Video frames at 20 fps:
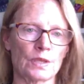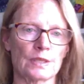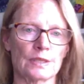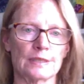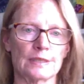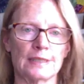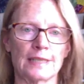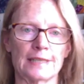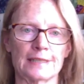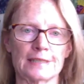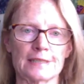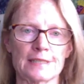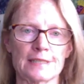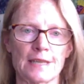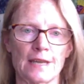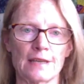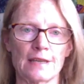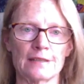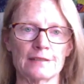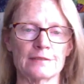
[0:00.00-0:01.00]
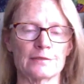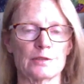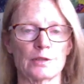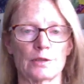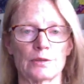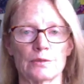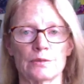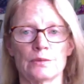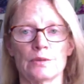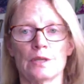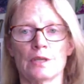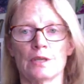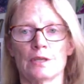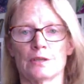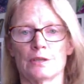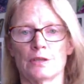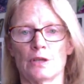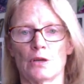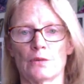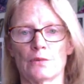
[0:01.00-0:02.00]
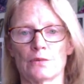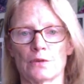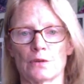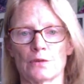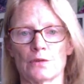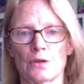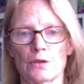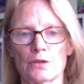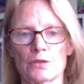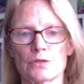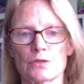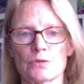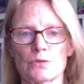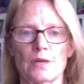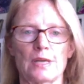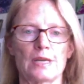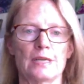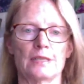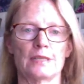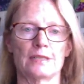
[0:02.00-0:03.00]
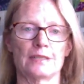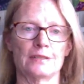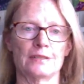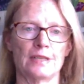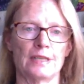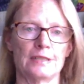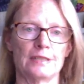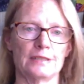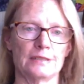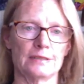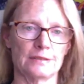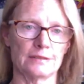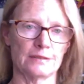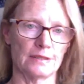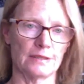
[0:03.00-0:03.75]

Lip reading: legs day. So, you know, we've got those 3, and then